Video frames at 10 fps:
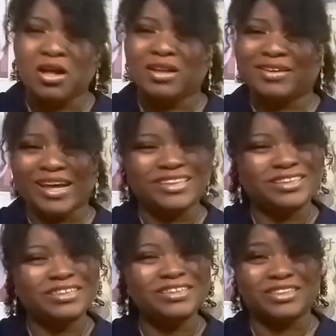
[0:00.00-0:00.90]
Let's
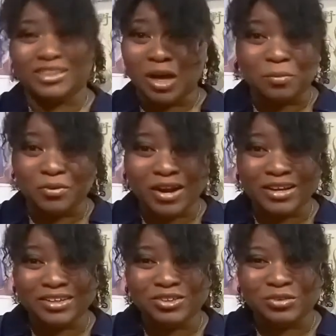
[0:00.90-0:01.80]
just jump right
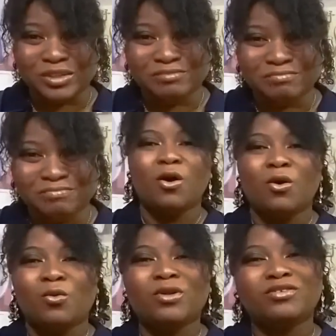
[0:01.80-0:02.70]
into it.
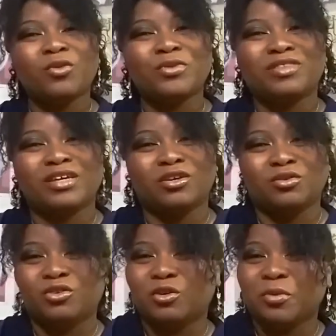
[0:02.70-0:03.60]
We'll start with the
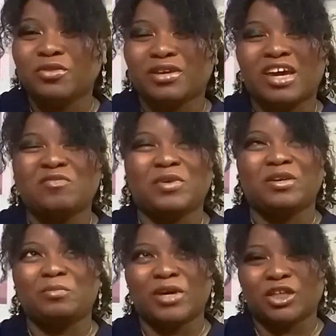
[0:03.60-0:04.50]
YouTuber that I've
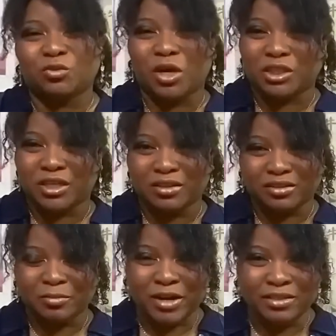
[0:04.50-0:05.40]
been binge watching
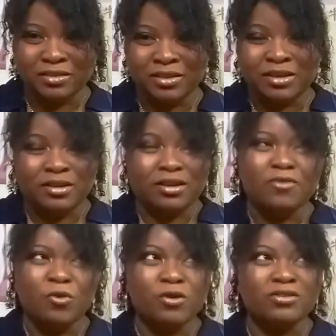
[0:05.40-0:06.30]
this month.
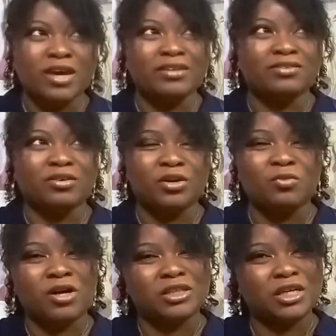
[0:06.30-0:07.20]
Of course, I started
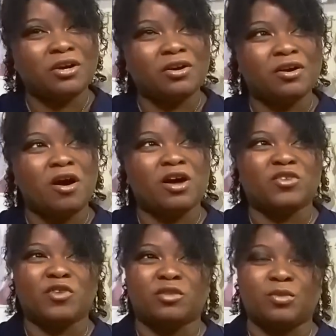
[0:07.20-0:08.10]
watching her on
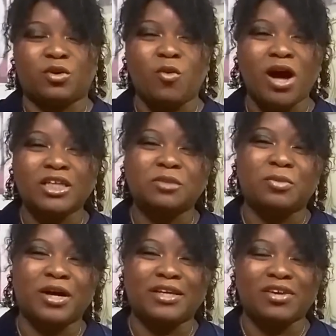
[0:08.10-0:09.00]
Facebook Watch,
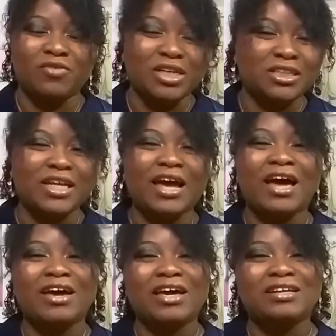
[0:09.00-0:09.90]
but eventually
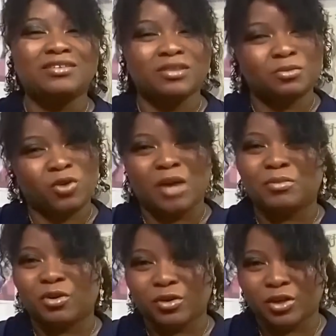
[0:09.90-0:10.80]
I subscribed
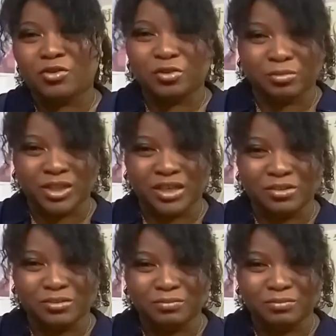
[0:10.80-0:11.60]
to her YouTube channel.